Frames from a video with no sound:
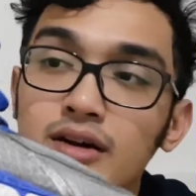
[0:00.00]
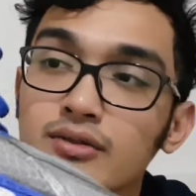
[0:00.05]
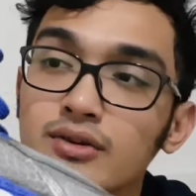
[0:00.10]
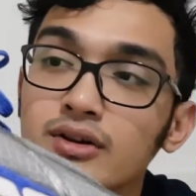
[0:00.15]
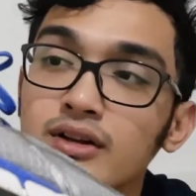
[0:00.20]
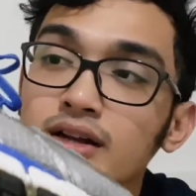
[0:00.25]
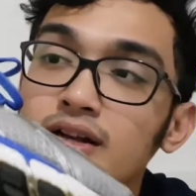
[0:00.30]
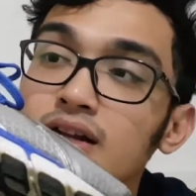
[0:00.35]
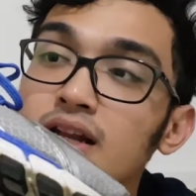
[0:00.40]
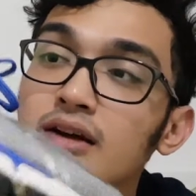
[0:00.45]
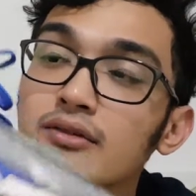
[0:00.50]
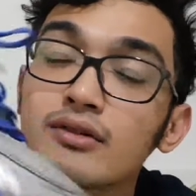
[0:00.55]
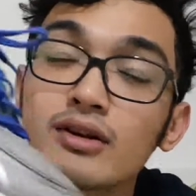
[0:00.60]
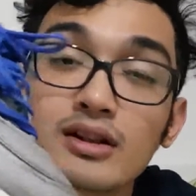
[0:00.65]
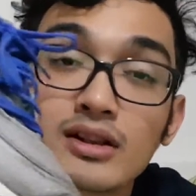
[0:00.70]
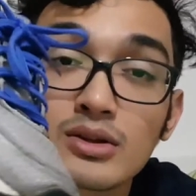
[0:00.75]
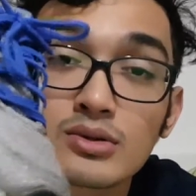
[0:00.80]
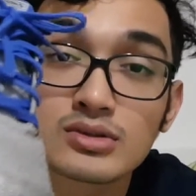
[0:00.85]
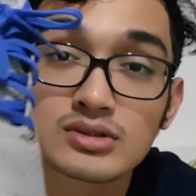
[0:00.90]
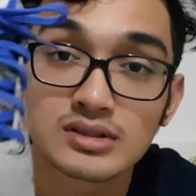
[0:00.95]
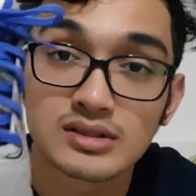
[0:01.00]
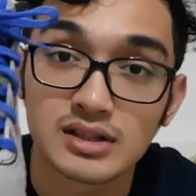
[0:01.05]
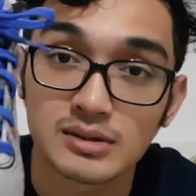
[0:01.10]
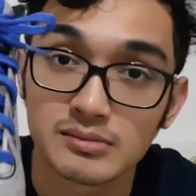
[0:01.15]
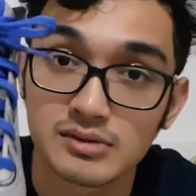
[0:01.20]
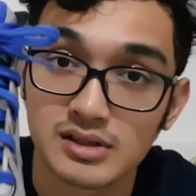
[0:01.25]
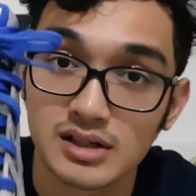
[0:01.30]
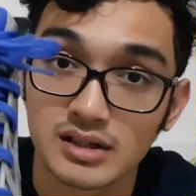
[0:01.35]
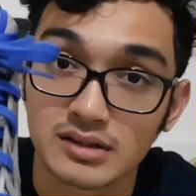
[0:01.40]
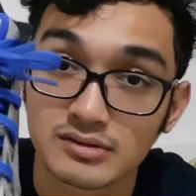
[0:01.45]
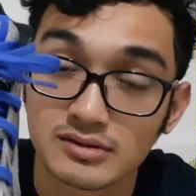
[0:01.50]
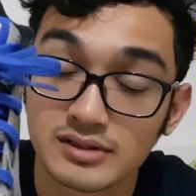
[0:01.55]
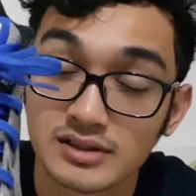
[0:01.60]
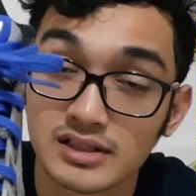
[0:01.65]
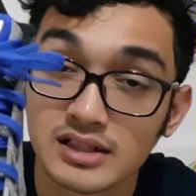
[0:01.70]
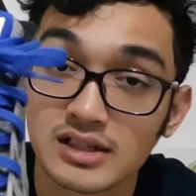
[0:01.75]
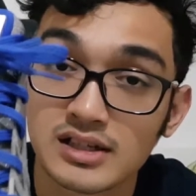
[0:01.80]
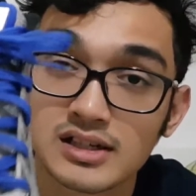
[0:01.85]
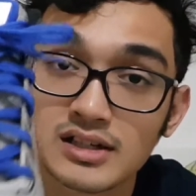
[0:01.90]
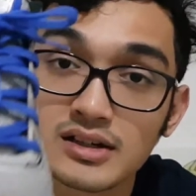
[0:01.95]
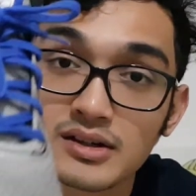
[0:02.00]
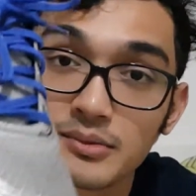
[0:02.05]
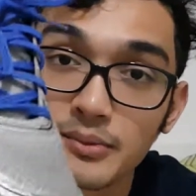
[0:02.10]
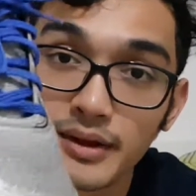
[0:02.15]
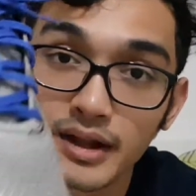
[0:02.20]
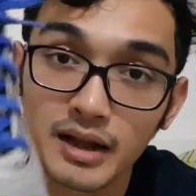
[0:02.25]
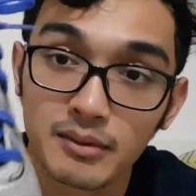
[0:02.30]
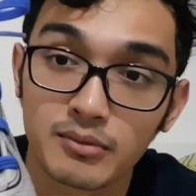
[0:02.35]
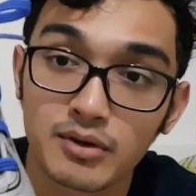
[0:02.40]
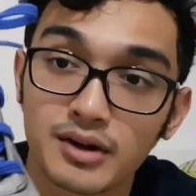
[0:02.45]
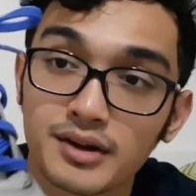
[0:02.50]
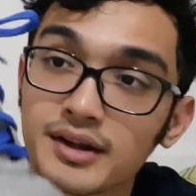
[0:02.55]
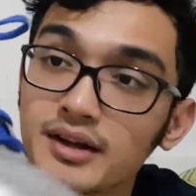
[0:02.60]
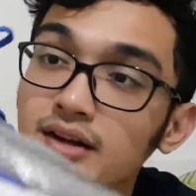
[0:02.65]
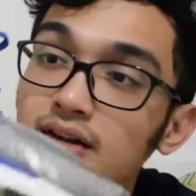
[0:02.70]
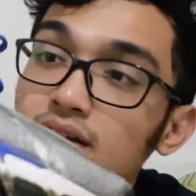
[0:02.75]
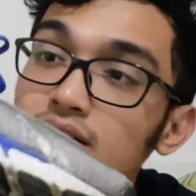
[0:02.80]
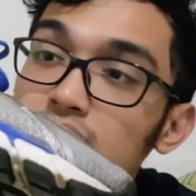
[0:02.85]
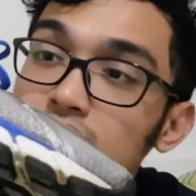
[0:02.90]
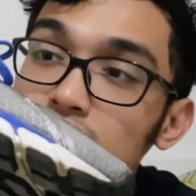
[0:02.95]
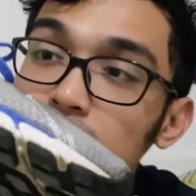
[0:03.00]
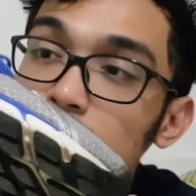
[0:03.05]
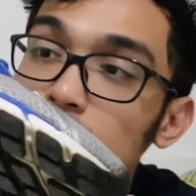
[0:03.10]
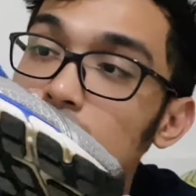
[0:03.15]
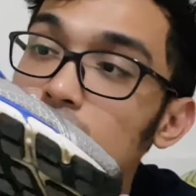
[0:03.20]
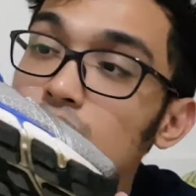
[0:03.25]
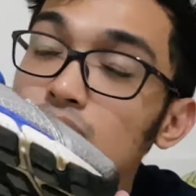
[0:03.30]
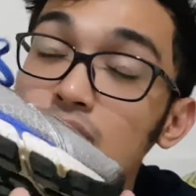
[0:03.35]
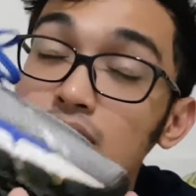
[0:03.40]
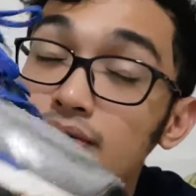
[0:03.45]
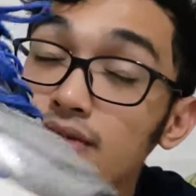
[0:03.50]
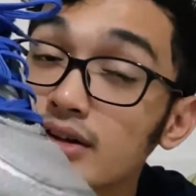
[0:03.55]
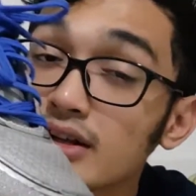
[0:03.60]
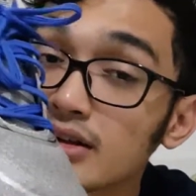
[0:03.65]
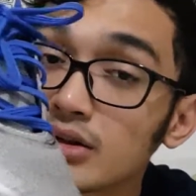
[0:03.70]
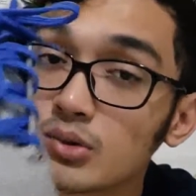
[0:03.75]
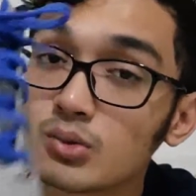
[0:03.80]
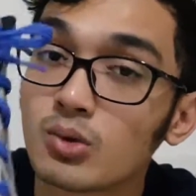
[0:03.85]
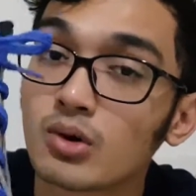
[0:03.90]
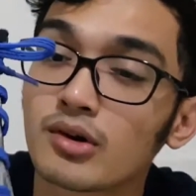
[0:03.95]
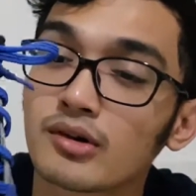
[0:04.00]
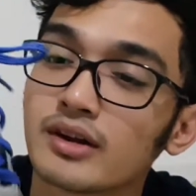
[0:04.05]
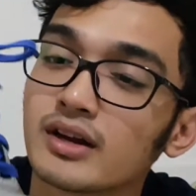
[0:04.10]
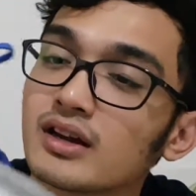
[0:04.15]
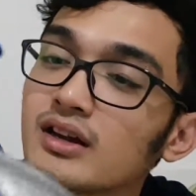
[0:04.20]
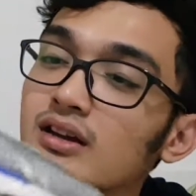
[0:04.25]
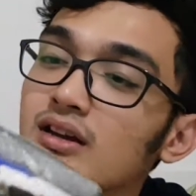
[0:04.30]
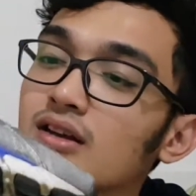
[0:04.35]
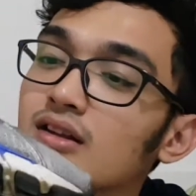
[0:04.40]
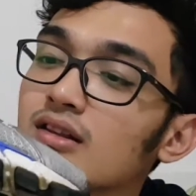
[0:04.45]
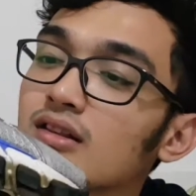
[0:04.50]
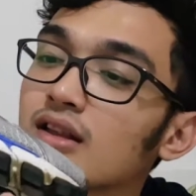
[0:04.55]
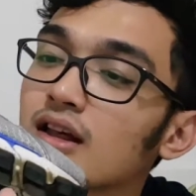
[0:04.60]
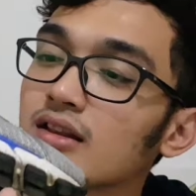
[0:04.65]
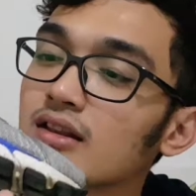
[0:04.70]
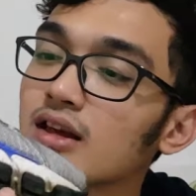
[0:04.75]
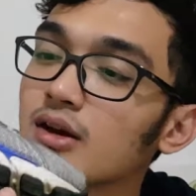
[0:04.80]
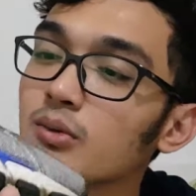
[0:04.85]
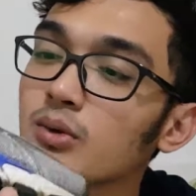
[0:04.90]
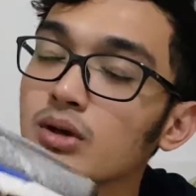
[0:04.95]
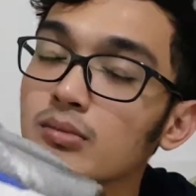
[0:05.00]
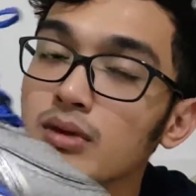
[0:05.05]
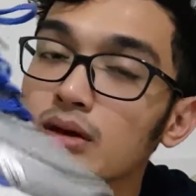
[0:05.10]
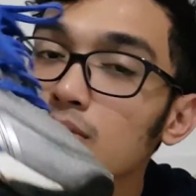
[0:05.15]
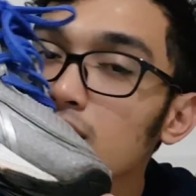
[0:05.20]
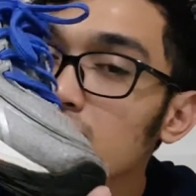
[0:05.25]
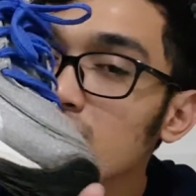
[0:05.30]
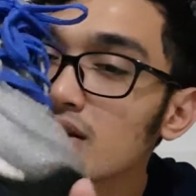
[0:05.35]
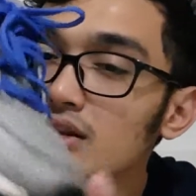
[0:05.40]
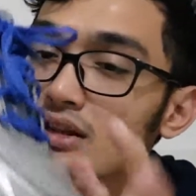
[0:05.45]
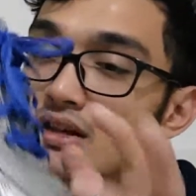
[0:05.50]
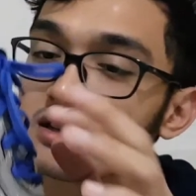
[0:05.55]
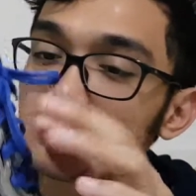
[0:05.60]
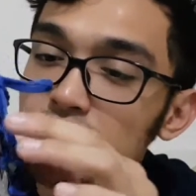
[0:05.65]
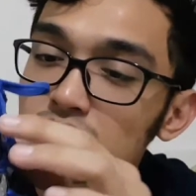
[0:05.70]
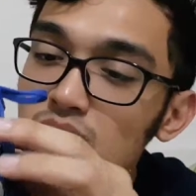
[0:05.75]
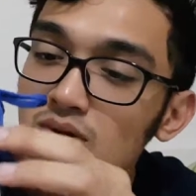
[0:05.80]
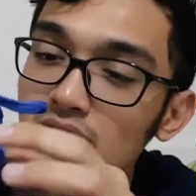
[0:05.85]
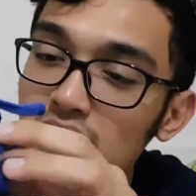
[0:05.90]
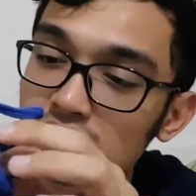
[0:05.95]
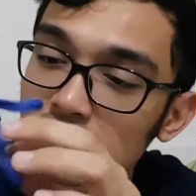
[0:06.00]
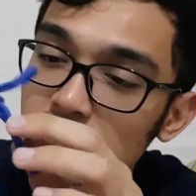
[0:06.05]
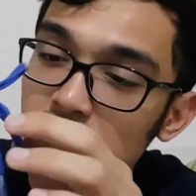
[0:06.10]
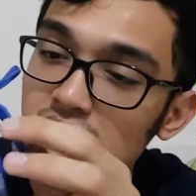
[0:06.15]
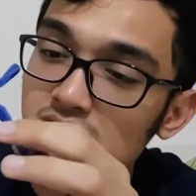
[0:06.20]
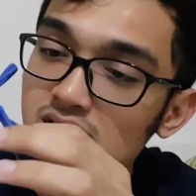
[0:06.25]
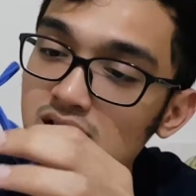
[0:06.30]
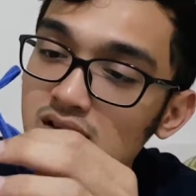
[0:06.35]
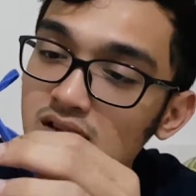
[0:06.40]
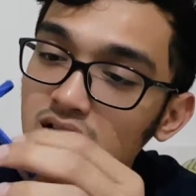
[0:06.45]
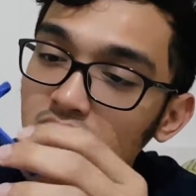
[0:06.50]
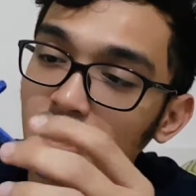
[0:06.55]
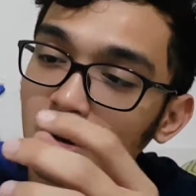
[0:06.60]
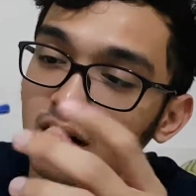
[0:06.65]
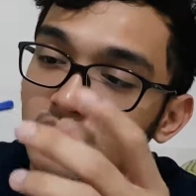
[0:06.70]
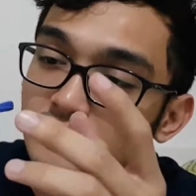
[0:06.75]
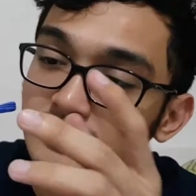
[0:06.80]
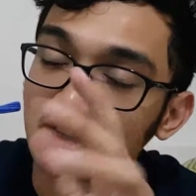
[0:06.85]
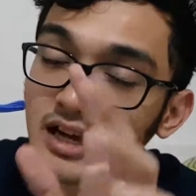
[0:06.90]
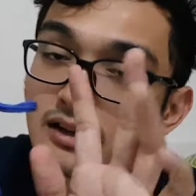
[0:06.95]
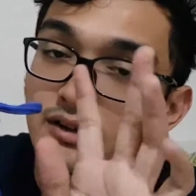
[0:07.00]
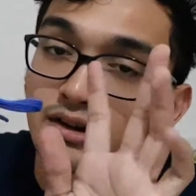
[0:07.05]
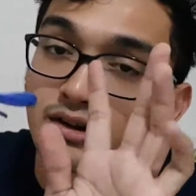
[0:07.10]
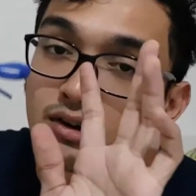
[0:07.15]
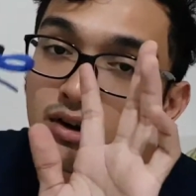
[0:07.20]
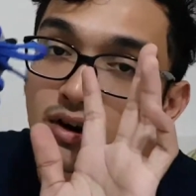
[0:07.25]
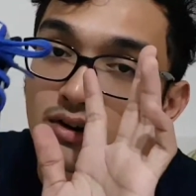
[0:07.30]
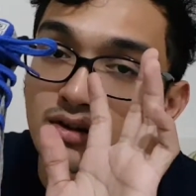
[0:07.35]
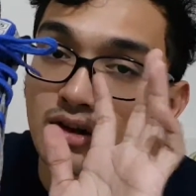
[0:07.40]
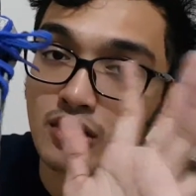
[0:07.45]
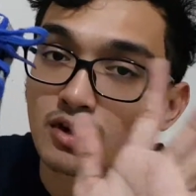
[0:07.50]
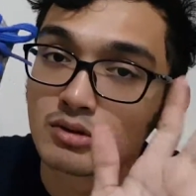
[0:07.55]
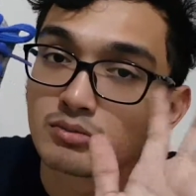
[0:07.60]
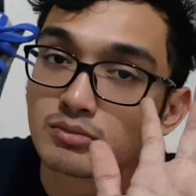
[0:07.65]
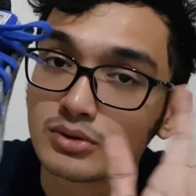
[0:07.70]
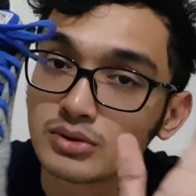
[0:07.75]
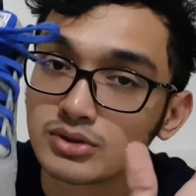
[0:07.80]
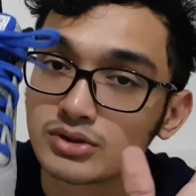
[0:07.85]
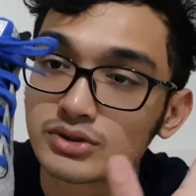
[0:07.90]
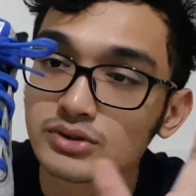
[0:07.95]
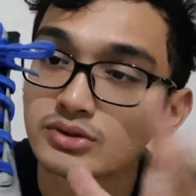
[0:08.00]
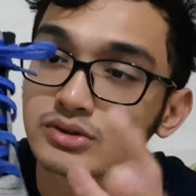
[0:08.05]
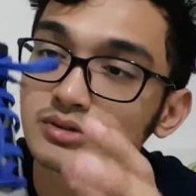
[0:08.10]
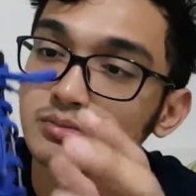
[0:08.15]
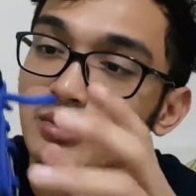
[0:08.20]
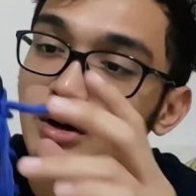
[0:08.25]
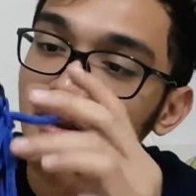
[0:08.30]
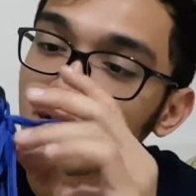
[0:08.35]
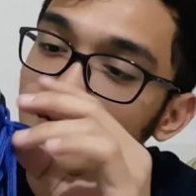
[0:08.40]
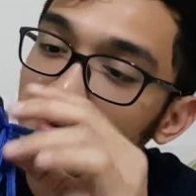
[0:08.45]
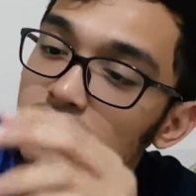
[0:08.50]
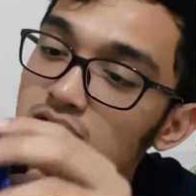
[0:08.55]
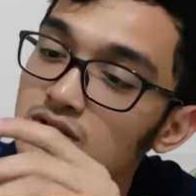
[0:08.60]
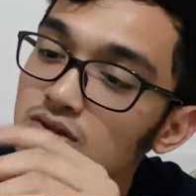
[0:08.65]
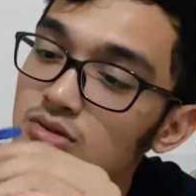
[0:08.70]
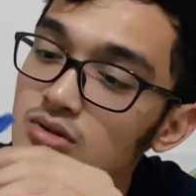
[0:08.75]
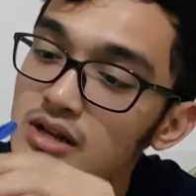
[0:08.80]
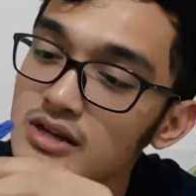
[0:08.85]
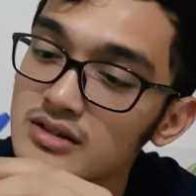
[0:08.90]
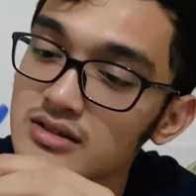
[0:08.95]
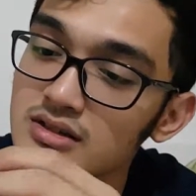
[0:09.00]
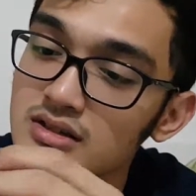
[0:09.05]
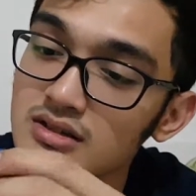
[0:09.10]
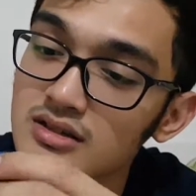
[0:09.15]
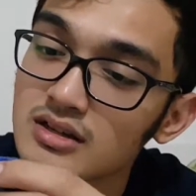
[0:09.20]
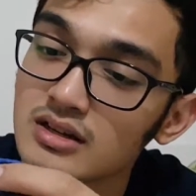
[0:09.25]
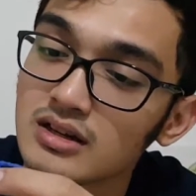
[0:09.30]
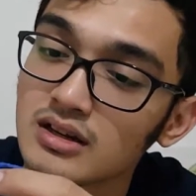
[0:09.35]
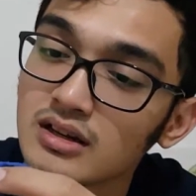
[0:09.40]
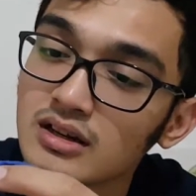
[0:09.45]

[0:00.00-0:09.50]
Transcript: They never loosen themselves when I'm running. So you never need to worry that they will. Maybe these shoelaces are standard on all Boost shoes, but these shoelaces,